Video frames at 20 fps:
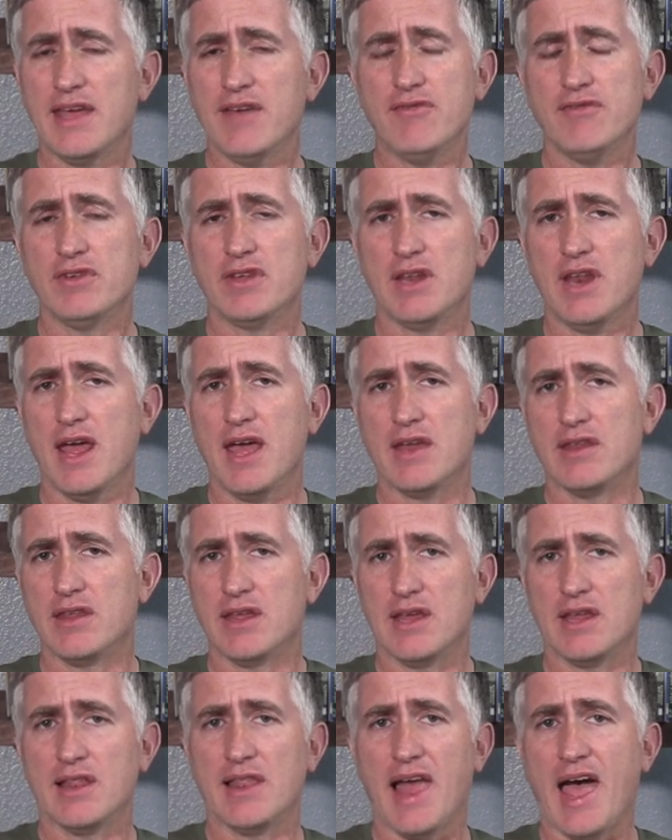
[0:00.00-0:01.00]
even today,
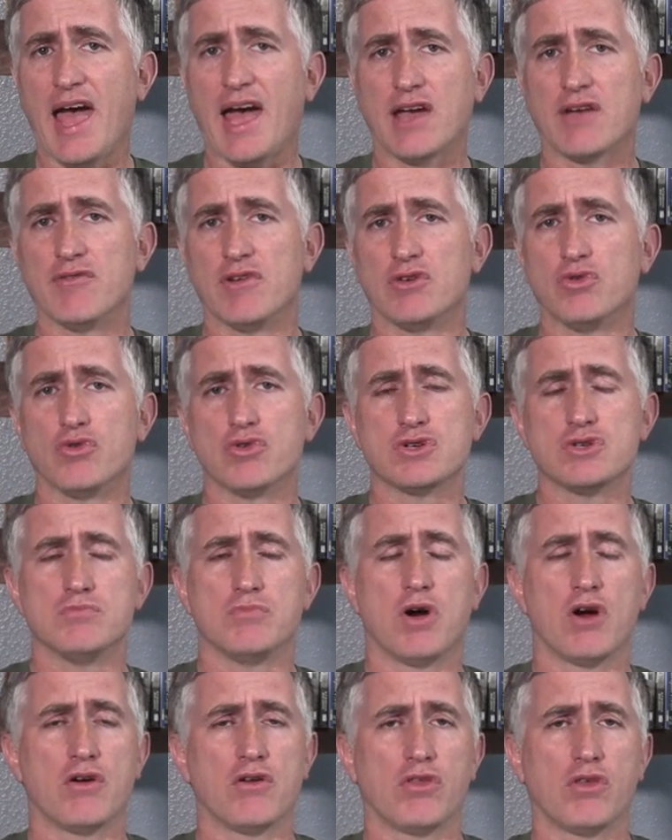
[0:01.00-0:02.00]
the lack of a torsion
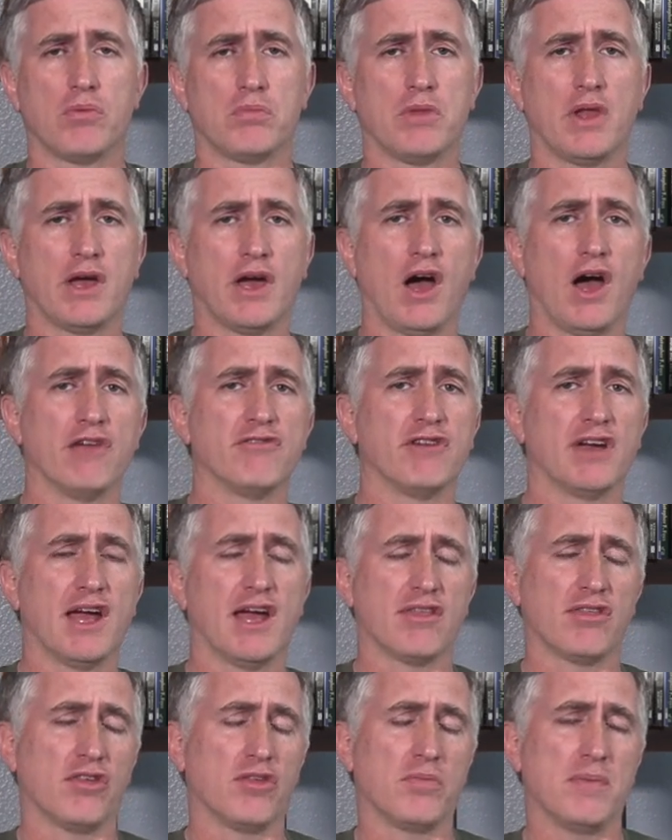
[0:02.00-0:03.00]
bar on something like a
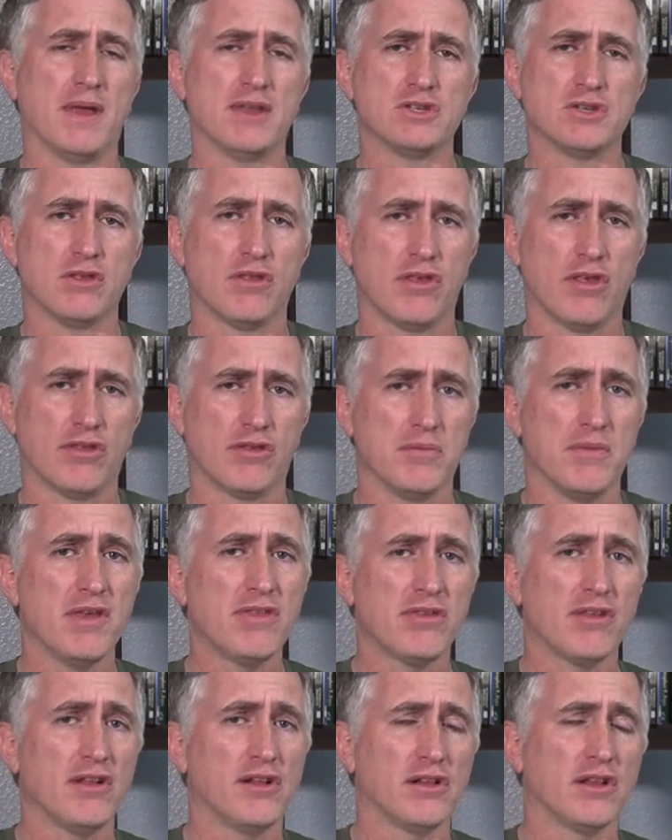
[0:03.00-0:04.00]
hydrogas suspension system
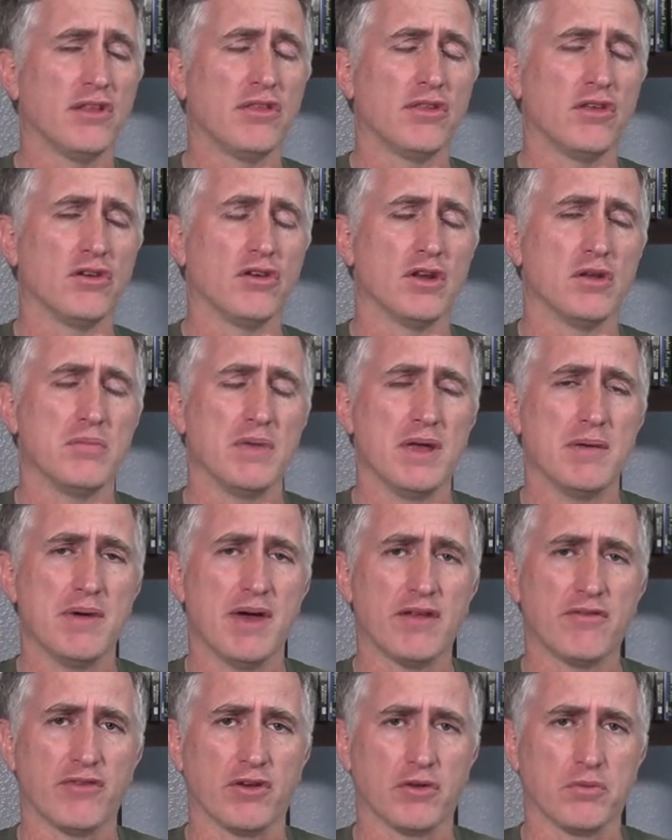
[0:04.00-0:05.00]
is still considered to be a
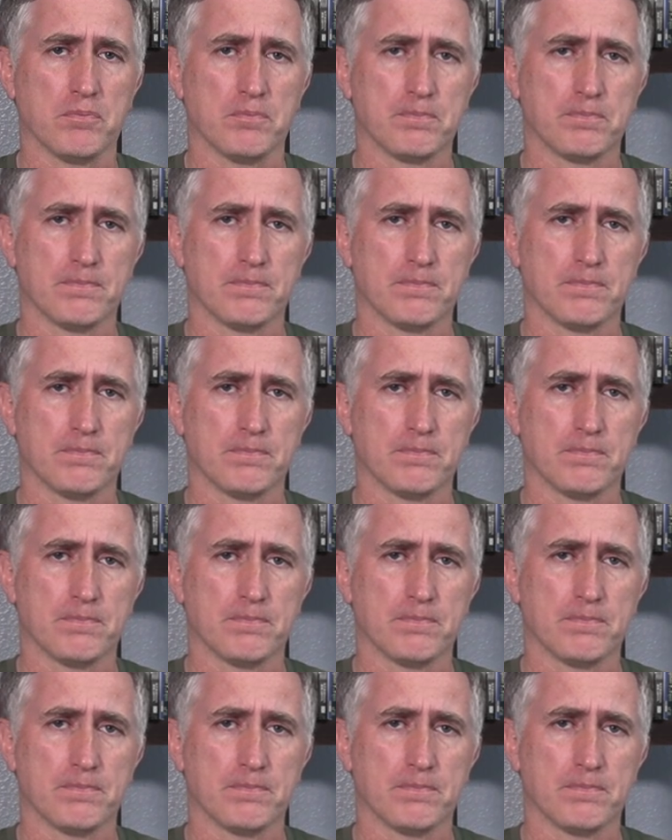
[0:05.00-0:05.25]
benefit.